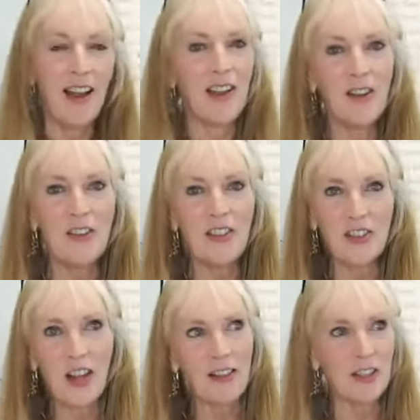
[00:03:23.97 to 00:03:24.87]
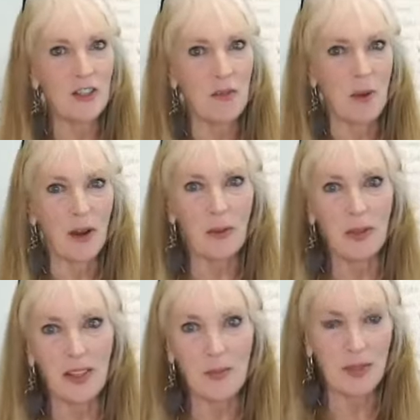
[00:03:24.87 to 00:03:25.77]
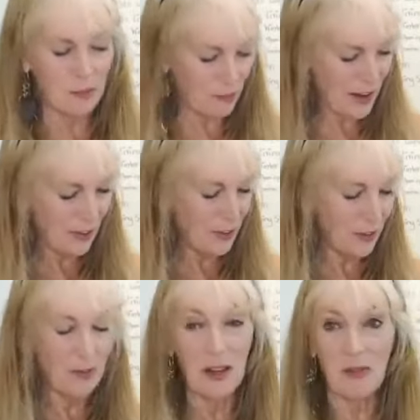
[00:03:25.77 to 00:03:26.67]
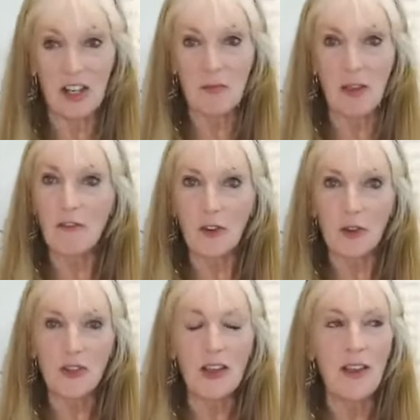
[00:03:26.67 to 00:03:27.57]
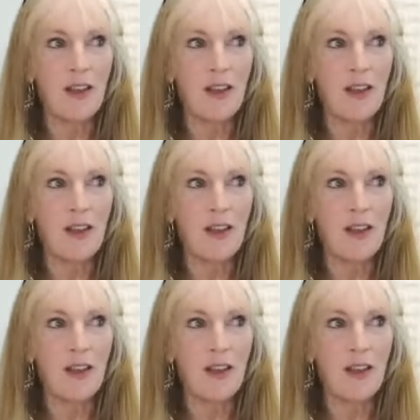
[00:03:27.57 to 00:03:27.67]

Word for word: I heard this challenge from Mark Williams and Frank Cook when I went to my first